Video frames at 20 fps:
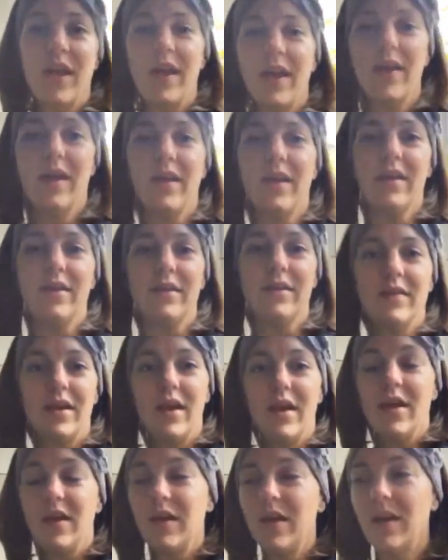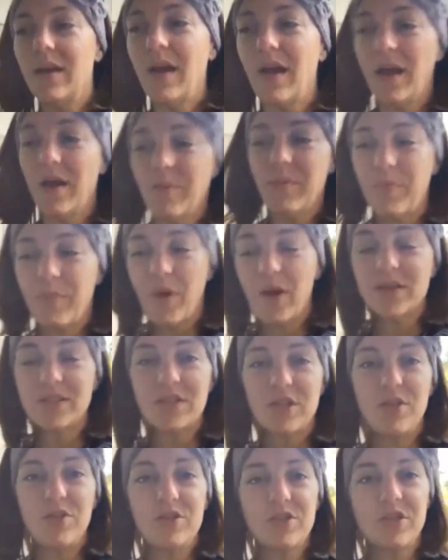And
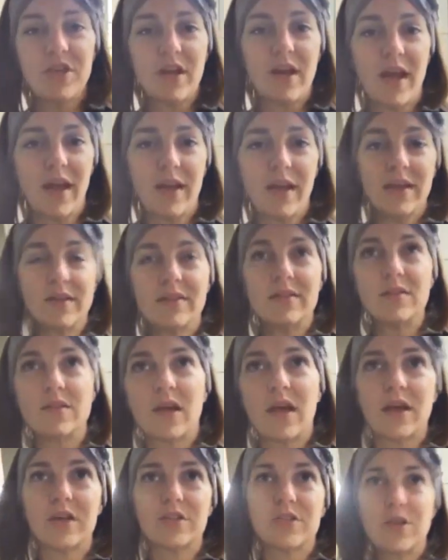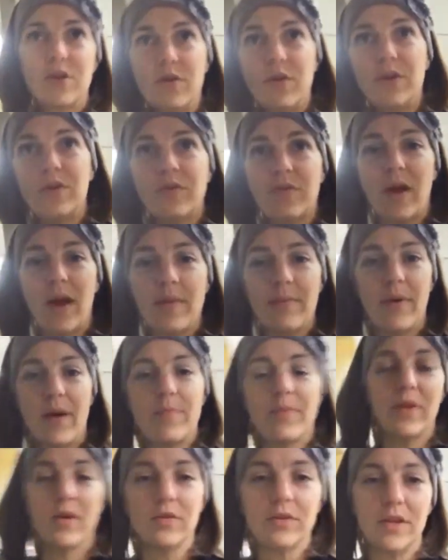prosecution, I guess, is actually going to wrap
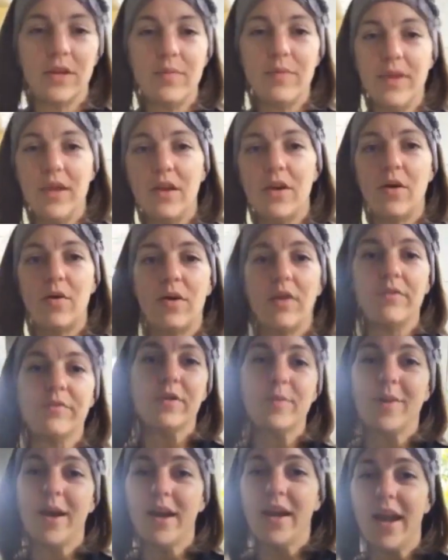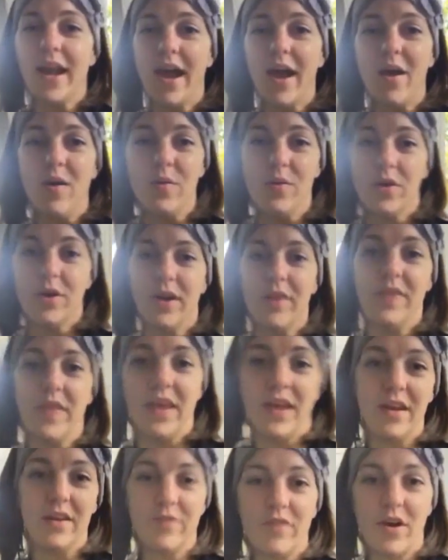up and only be going for about an hour at
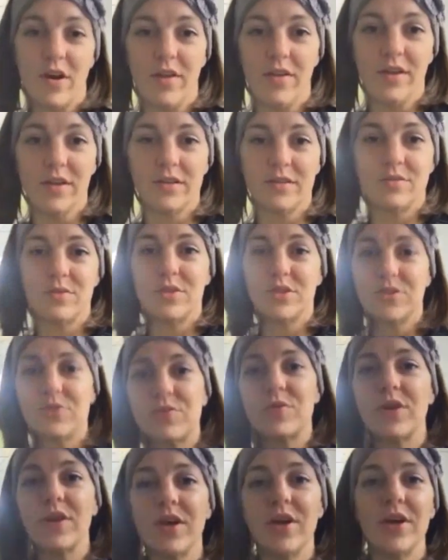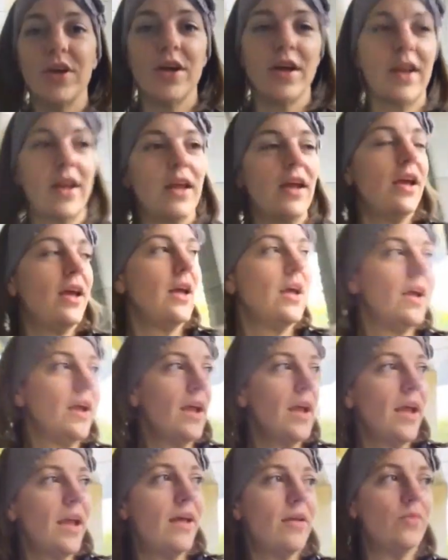the end of all of this, which is really good.
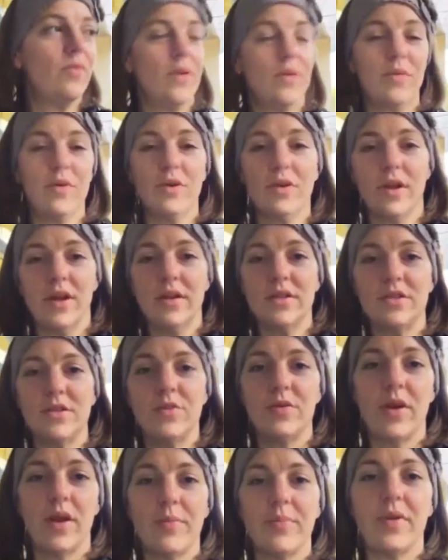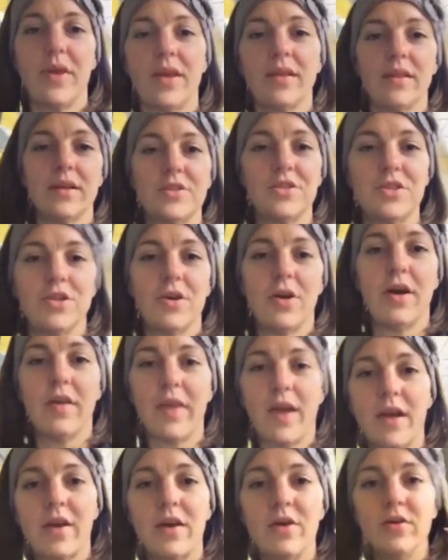And we will do an update and let you know how
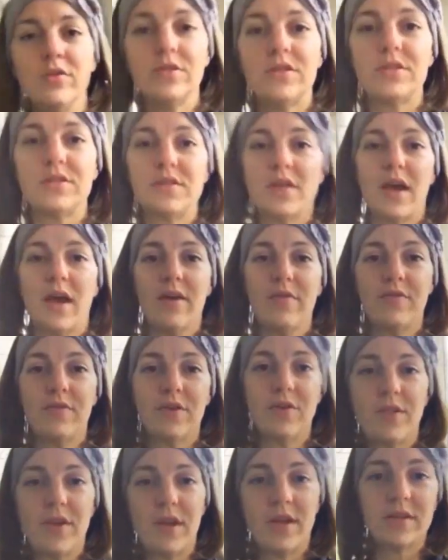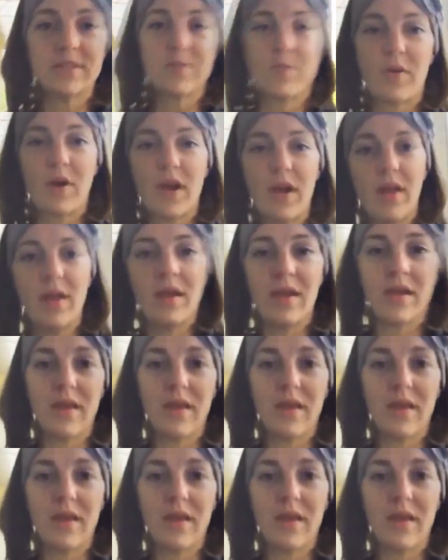that goes after the next break.